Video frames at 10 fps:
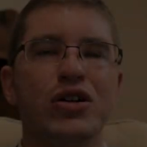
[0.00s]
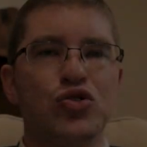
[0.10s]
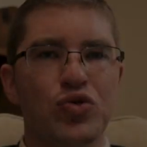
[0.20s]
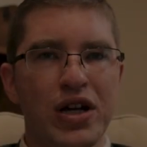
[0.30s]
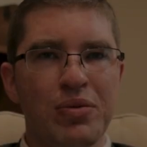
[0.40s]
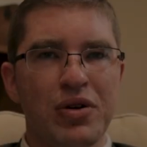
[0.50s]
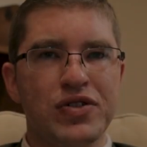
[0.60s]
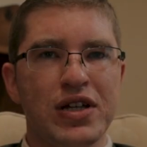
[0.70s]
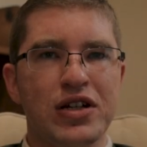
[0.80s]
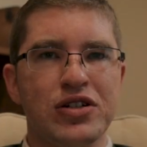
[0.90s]
a dream
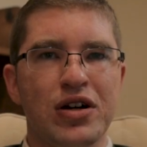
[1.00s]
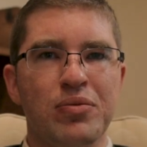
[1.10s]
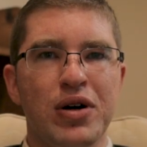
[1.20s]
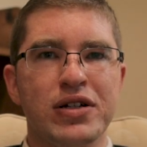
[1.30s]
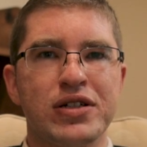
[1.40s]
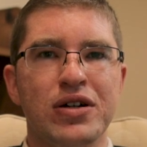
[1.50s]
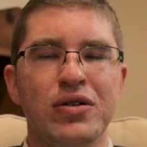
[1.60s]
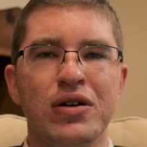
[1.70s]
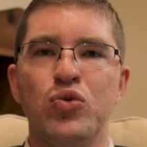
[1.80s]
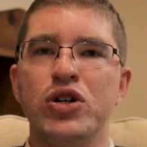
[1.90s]
of St. John
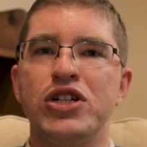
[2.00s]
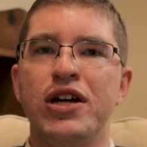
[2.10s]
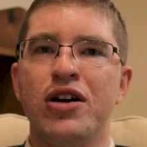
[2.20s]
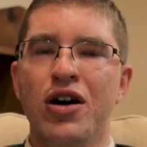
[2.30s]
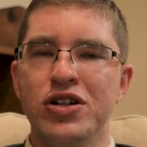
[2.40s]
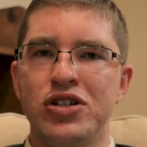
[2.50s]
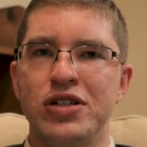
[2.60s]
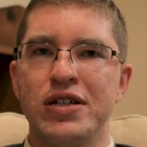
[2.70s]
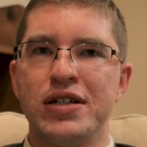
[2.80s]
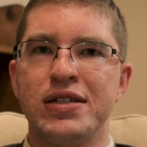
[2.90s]
Bosco in which he
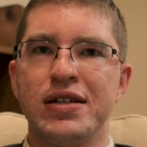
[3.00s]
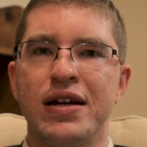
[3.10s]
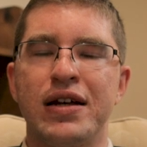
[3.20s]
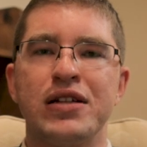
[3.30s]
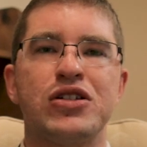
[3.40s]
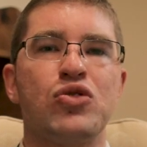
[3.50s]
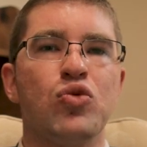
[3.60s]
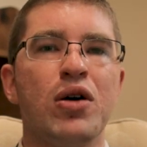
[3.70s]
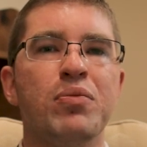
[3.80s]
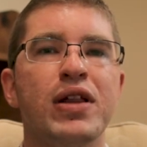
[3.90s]
cautions us against
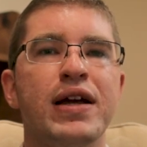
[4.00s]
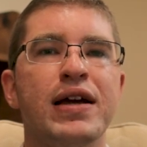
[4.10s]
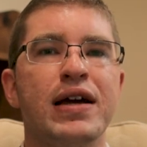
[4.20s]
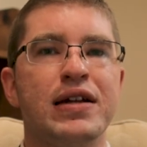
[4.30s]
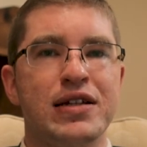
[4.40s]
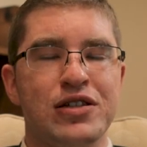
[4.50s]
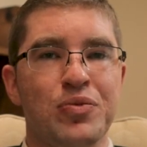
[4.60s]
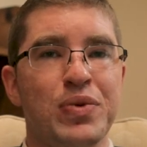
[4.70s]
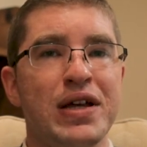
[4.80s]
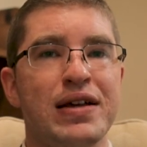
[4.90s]
grumbling and
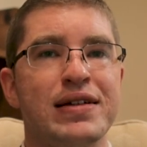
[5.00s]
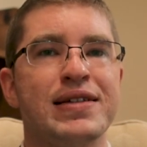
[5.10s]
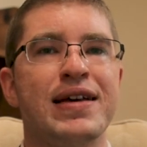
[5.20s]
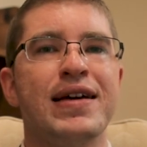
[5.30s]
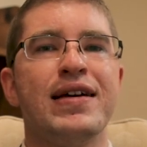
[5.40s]
disobedience,